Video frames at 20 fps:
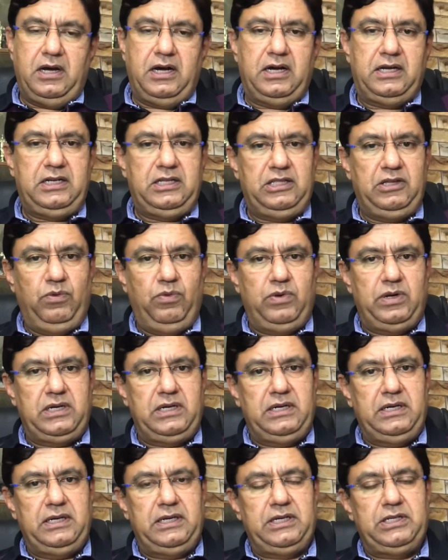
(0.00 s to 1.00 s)
Another
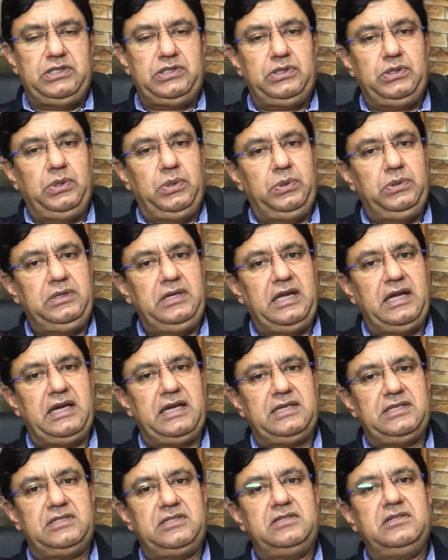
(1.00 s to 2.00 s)
one is known
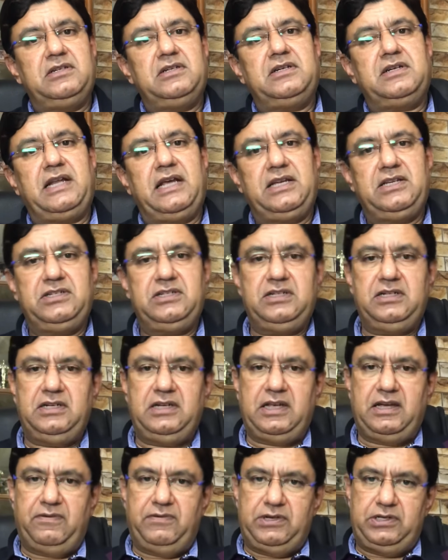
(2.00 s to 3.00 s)
as traction
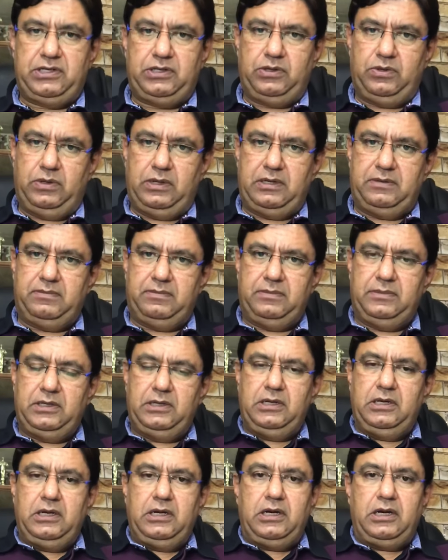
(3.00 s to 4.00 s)
diverticulum.
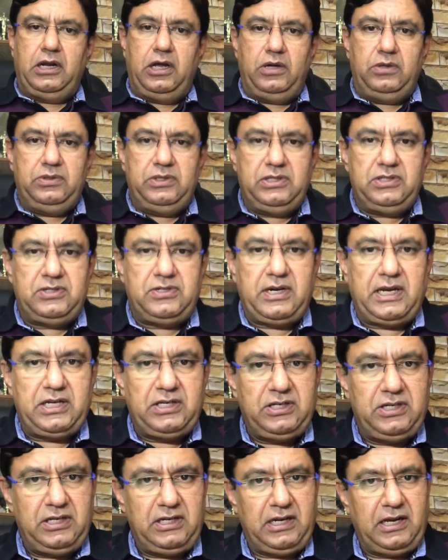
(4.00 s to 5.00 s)
Now, this
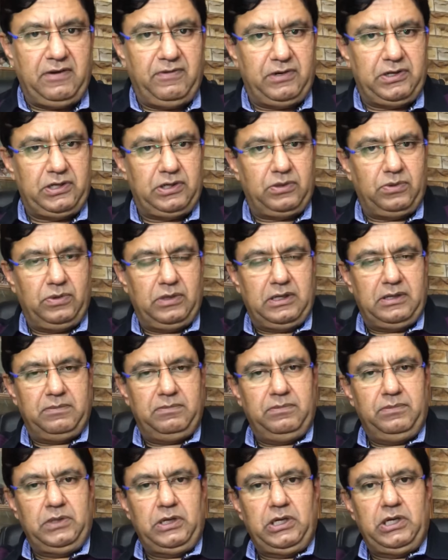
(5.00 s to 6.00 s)
traction
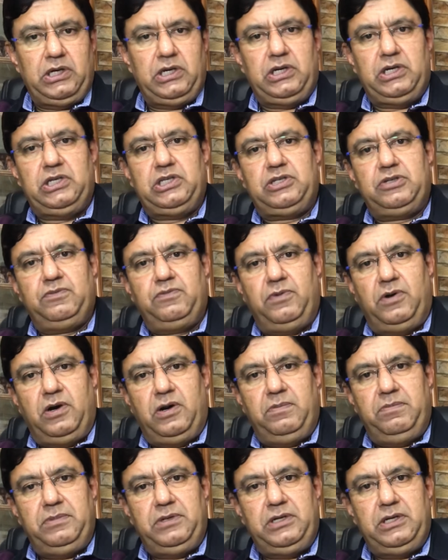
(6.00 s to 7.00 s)
diverticulum is
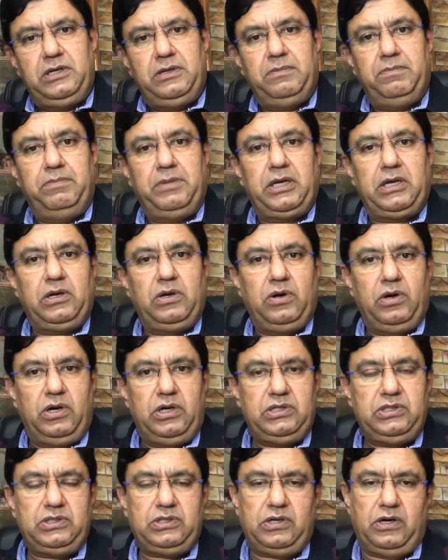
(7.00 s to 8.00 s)
formed
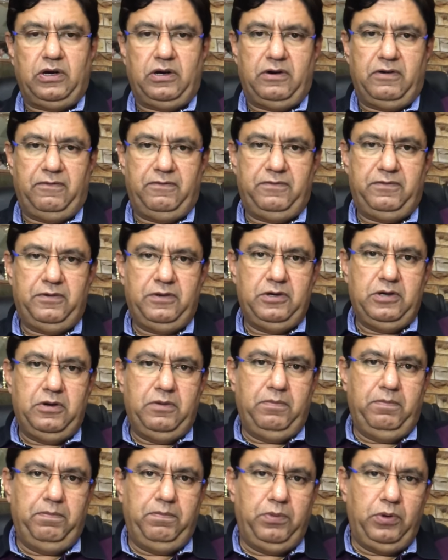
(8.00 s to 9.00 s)
because of
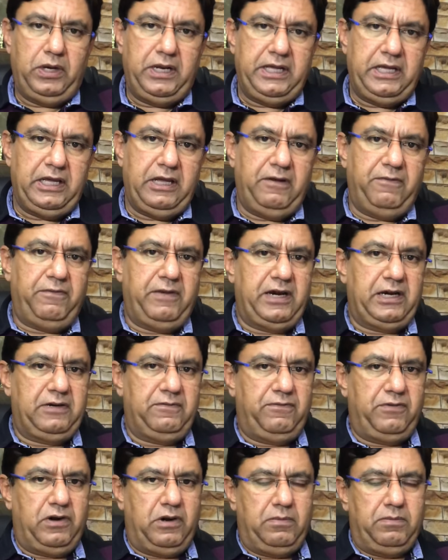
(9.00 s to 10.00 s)
pulling
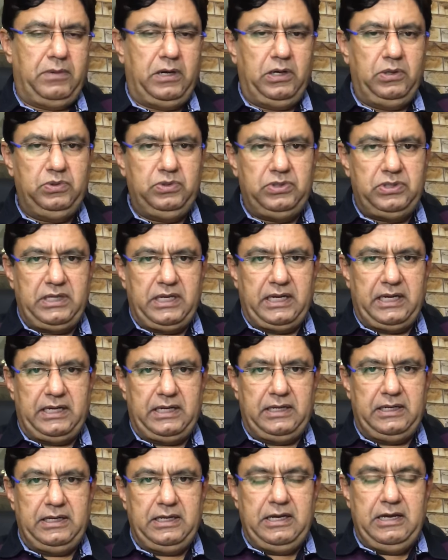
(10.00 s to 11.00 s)
effect from outside
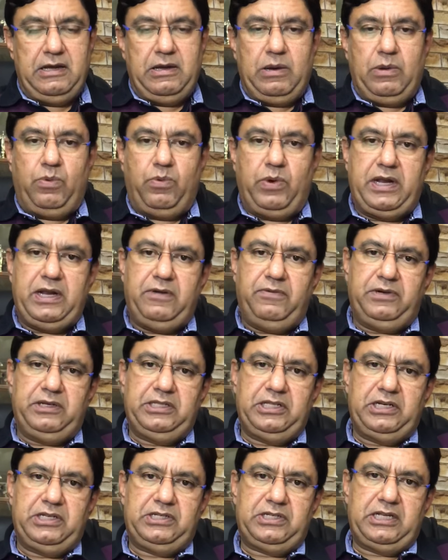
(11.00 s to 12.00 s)
whenever
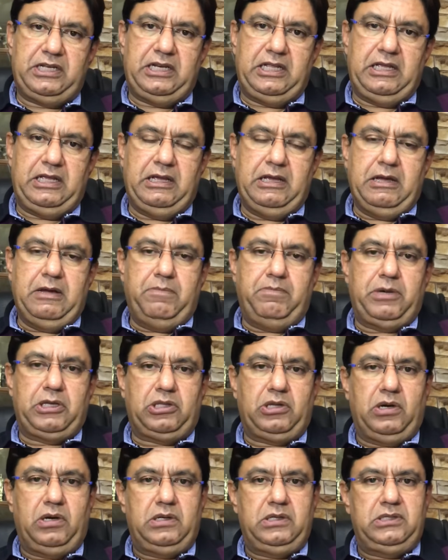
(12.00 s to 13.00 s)
there is any
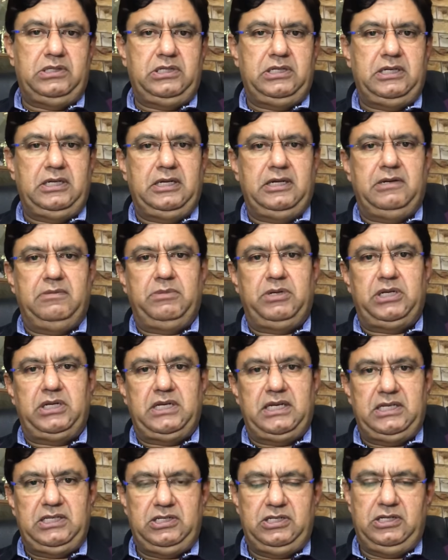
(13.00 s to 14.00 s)
pathology in
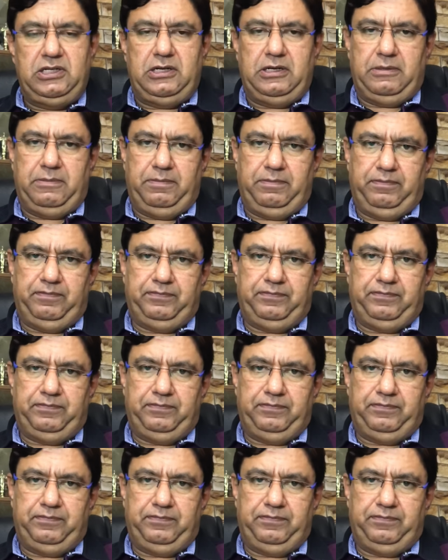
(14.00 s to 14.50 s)
mediastinum,